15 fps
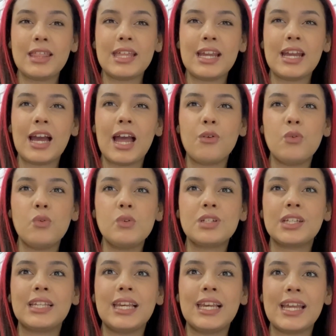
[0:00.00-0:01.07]
I think I
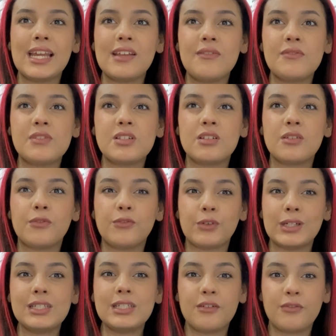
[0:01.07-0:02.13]
ordered leaves
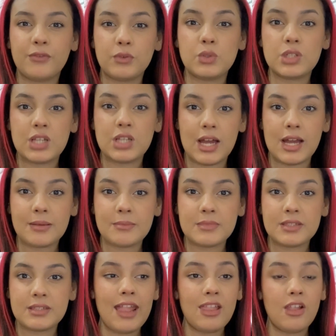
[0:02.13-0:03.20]
3 to 4
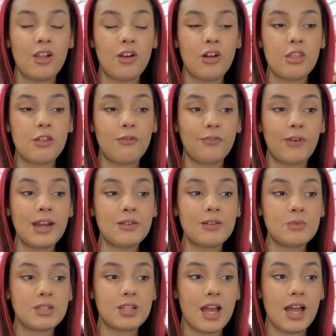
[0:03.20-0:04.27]
times, and the
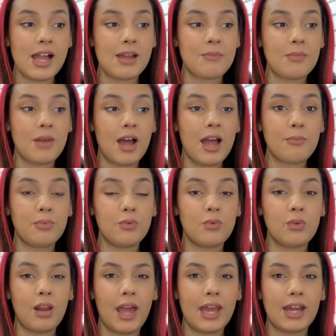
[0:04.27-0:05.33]
final time I
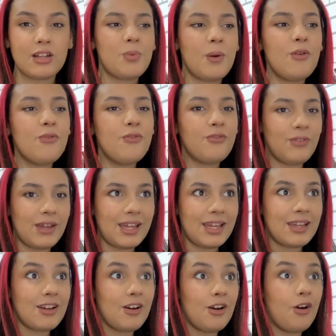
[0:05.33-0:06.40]
bought like 12
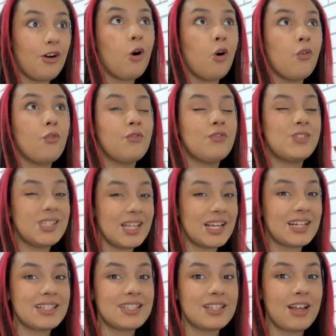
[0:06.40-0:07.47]
feet of
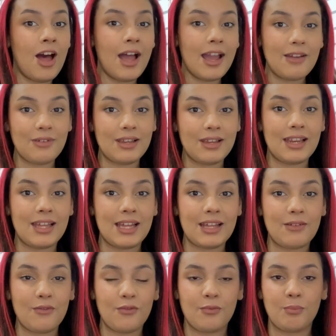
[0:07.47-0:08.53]
6 ivy
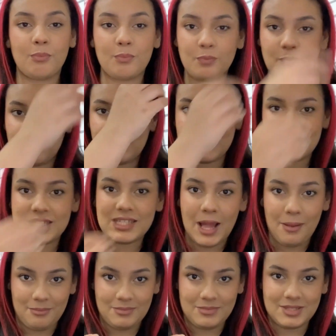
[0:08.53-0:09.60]
leaf
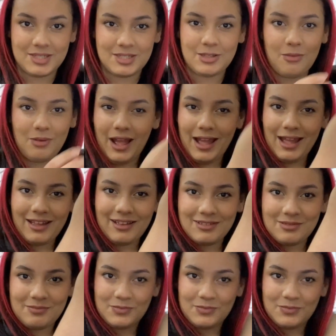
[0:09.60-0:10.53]
stems. So like